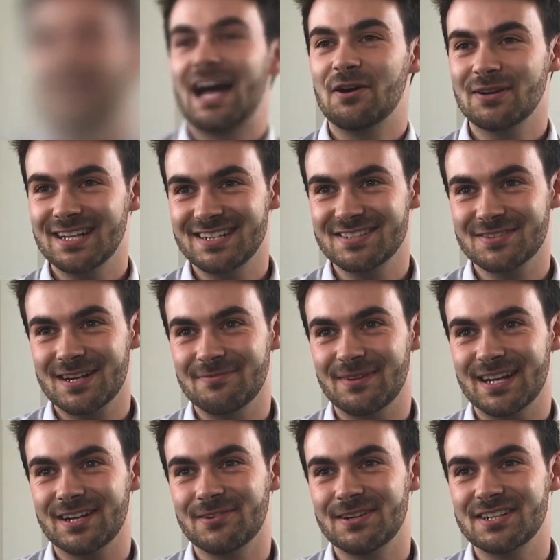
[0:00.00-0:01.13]
How would I describe
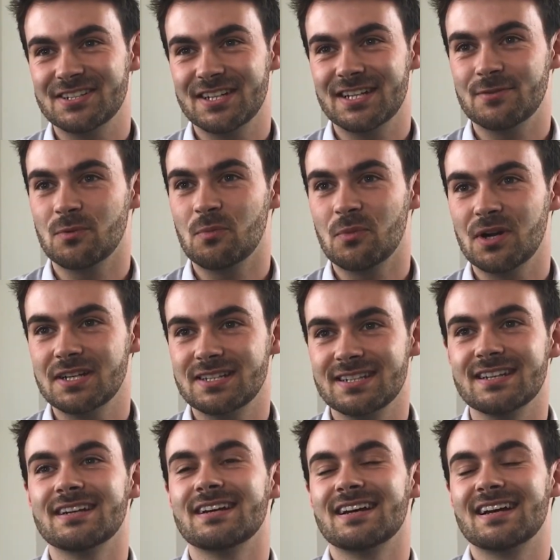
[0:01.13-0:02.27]
my career journey in one word?
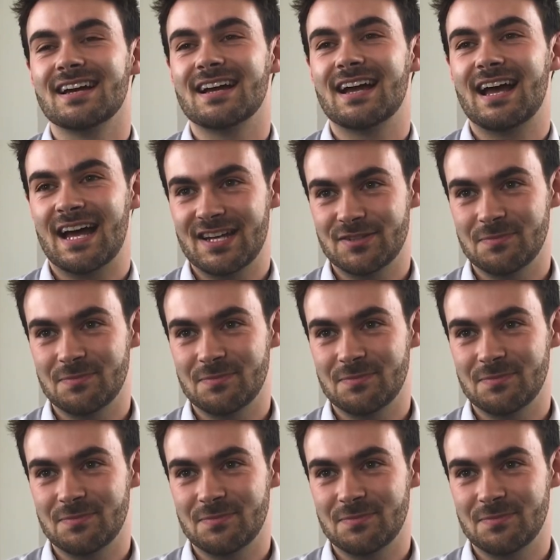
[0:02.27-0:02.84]
High